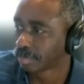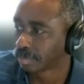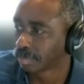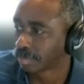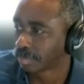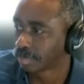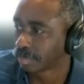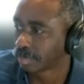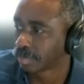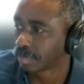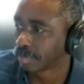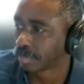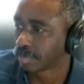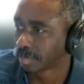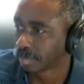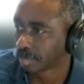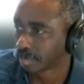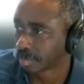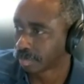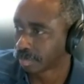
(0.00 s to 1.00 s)

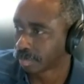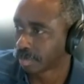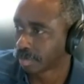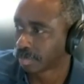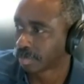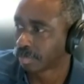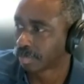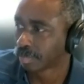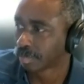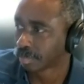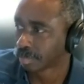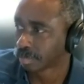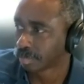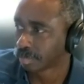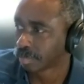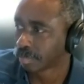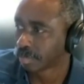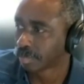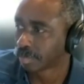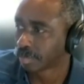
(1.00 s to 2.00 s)

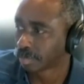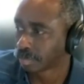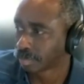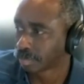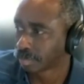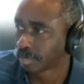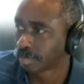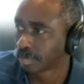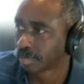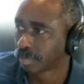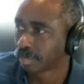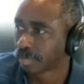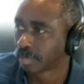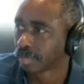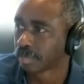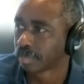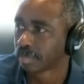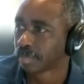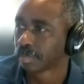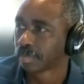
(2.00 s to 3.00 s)

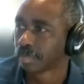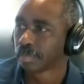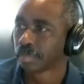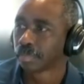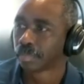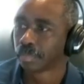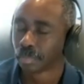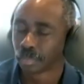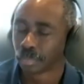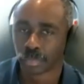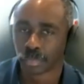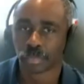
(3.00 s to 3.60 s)
[no speech]